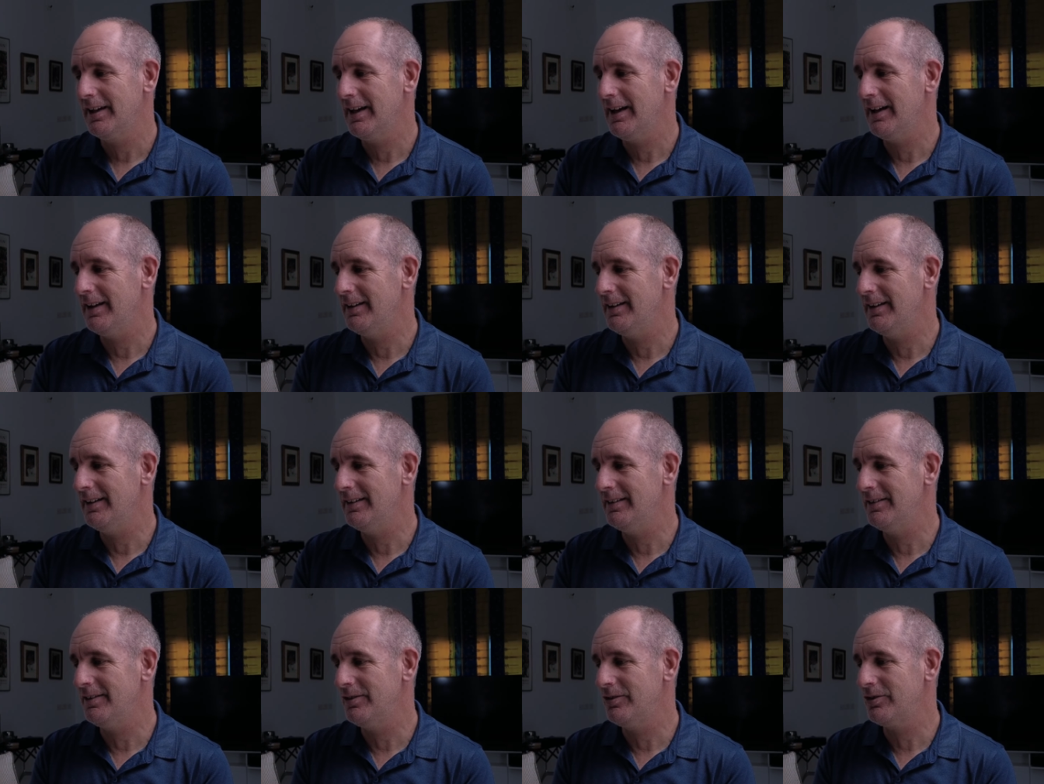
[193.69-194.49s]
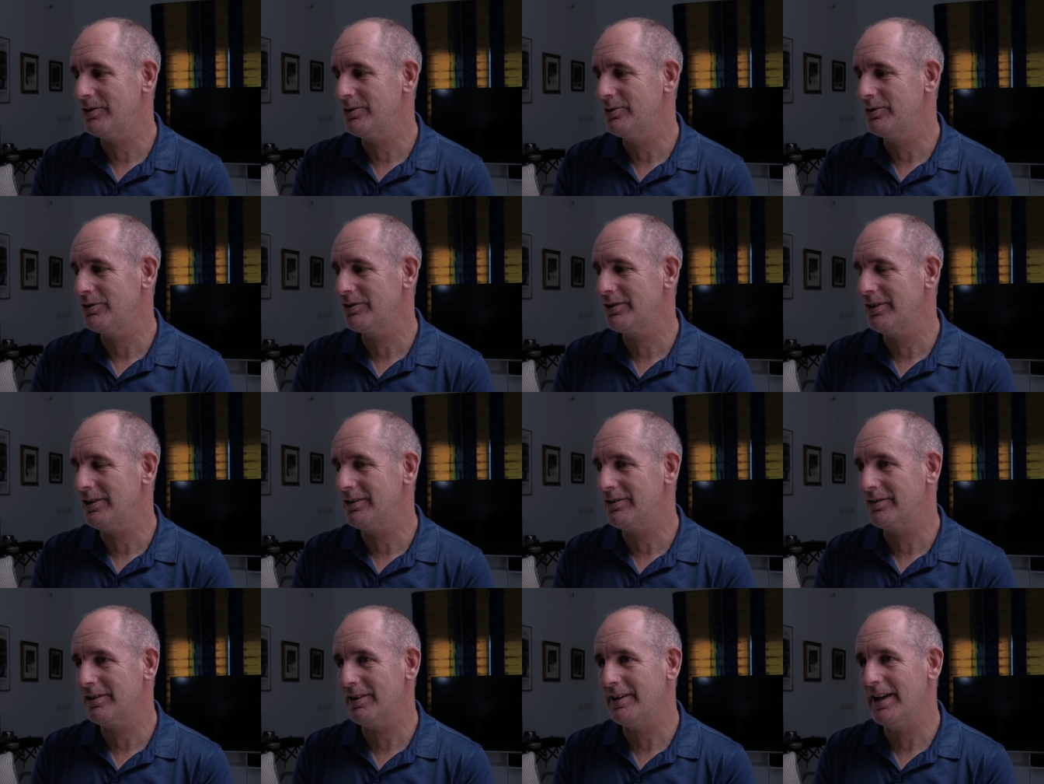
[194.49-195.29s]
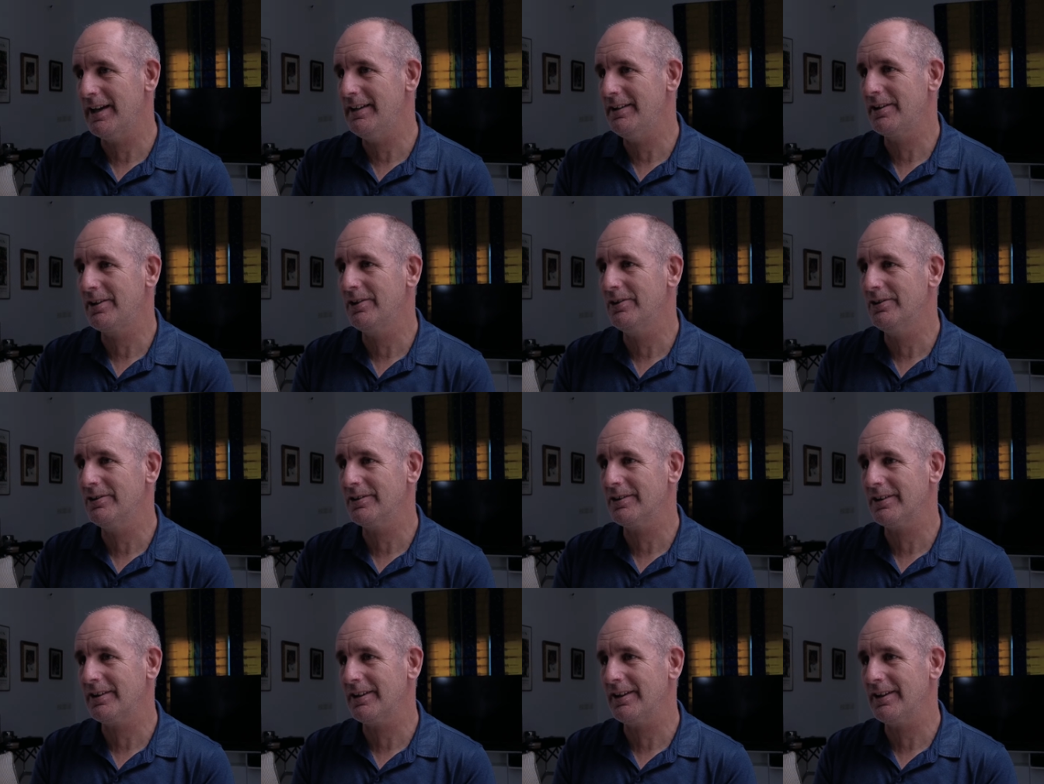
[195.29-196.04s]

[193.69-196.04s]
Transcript: And then school starts at eight o'clock.